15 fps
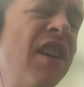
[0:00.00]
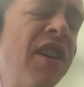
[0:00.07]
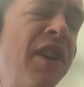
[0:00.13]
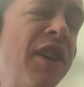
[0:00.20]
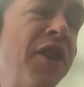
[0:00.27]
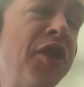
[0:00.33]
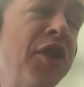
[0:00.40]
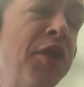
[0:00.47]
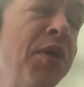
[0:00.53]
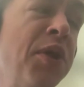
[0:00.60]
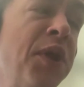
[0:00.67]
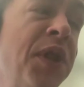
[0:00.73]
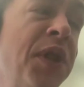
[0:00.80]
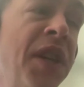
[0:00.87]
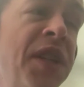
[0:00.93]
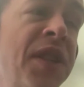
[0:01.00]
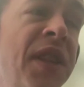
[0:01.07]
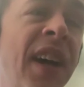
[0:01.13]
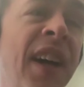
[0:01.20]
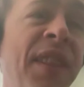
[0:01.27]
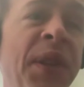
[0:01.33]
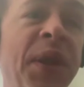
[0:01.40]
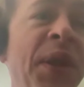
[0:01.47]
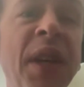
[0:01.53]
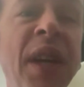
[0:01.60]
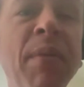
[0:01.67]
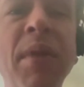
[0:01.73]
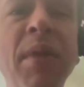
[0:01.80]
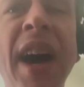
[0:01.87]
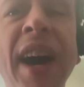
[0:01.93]
on June 6th at the
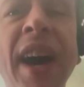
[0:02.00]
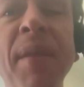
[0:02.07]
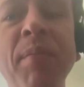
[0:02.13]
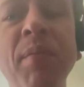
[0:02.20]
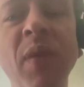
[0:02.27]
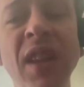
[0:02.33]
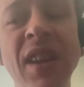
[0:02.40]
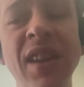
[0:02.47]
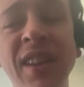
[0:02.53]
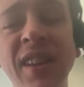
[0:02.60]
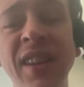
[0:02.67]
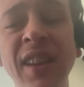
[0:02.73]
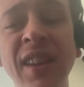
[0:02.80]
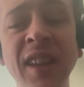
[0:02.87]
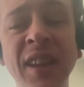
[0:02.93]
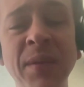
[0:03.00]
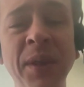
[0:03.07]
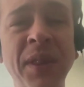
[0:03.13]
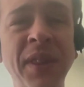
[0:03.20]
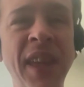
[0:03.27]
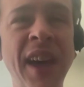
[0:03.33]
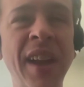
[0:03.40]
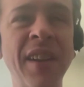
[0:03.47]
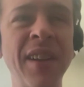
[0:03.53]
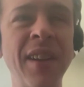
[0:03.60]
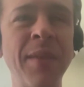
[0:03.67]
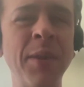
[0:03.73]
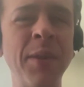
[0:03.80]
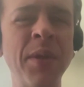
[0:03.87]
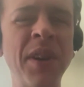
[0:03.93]
same time. And with that,
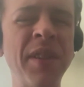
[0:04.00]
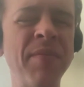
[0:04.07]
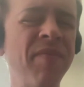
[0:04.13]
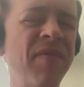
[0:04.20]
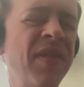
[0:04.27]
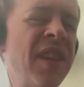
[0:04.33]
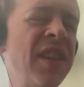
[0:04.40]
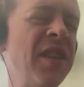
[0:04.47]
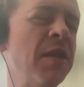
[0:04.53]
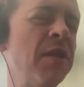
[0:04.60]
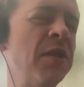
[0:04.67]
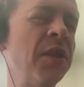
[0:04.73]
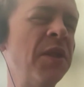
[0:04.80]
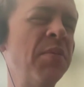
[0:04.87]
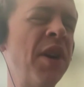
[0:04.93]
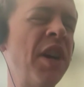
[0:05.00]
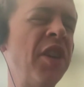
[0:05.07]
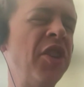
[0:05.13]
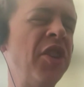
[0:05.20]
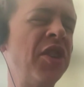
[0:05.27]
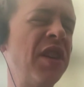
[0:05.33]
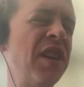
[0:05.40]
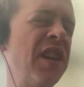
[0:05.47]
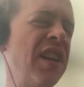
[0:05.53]
everyone, thank you so much.